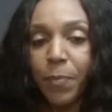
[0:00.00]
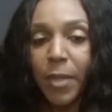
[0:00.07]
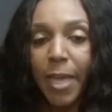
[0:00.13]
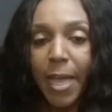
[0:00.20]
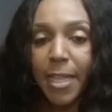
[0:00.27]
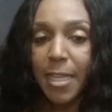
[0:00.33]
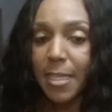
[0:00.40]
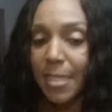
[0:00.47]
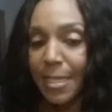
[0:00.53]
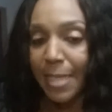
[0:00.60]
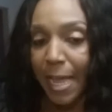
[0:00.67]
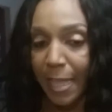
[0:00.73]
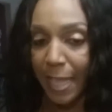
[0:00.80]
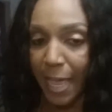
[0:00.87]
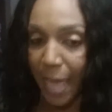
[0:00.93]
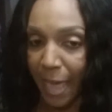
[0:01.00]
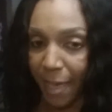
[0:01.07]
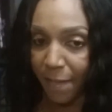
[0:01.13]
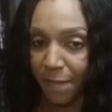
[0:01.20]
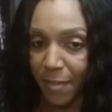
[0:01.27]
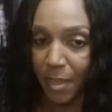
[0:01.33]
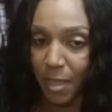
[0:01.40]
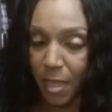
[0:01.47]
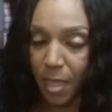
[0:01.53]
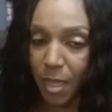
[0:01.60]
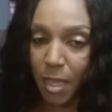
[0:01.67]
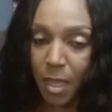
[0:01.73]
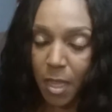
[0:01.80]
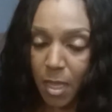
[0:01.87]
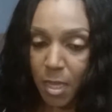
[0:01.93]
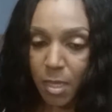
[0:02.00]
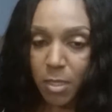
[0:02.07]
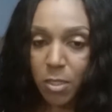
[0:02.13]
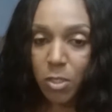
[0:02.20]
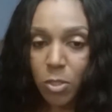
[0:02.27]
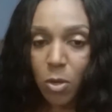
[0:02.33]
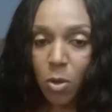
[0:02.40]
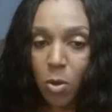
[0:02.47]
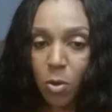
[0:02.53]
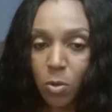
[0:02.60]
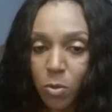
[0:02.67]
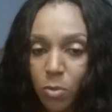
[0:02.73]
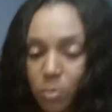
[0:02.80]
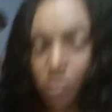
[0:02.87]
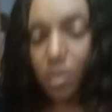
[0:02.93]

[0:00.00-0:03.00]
and it's not heavy. So,